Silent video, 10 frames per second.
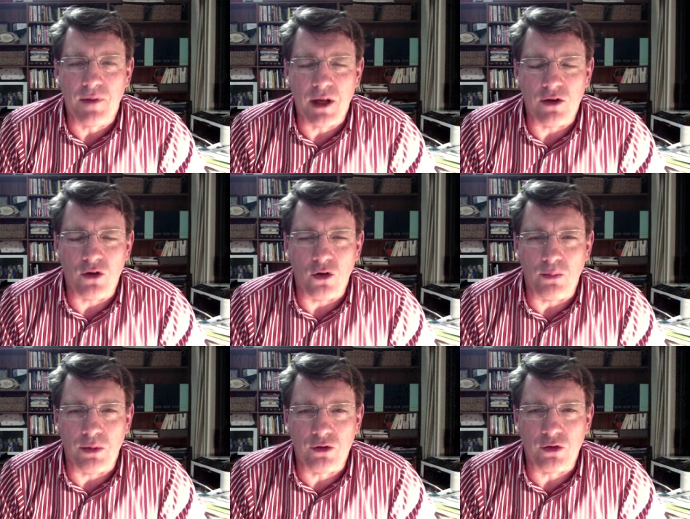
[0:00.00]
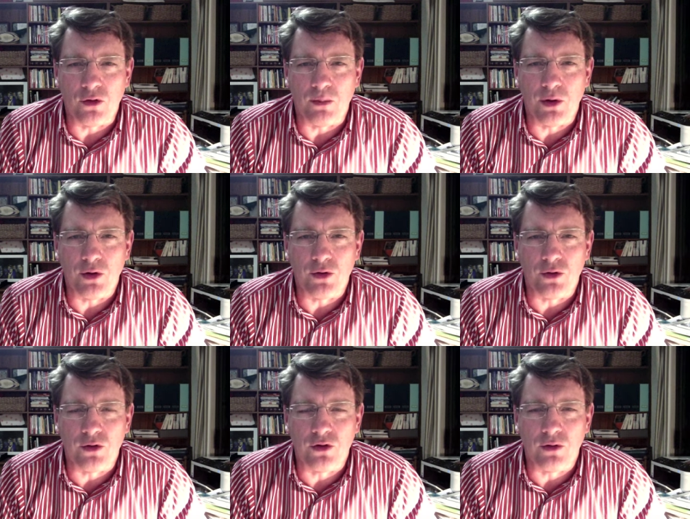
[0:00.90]
into your business or personal
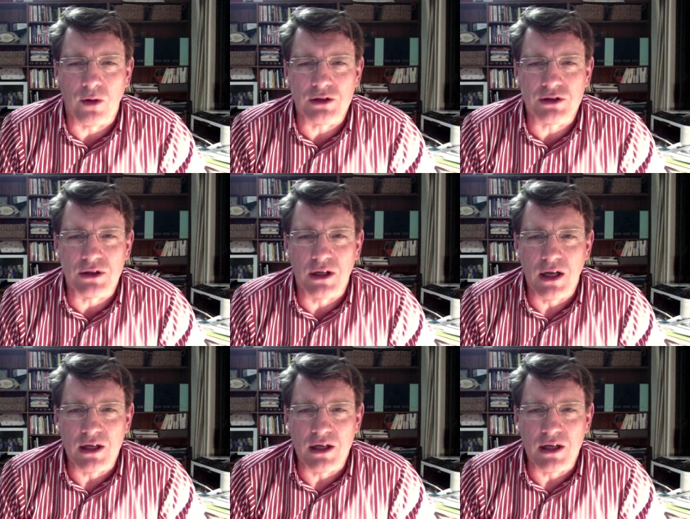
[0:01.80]
situation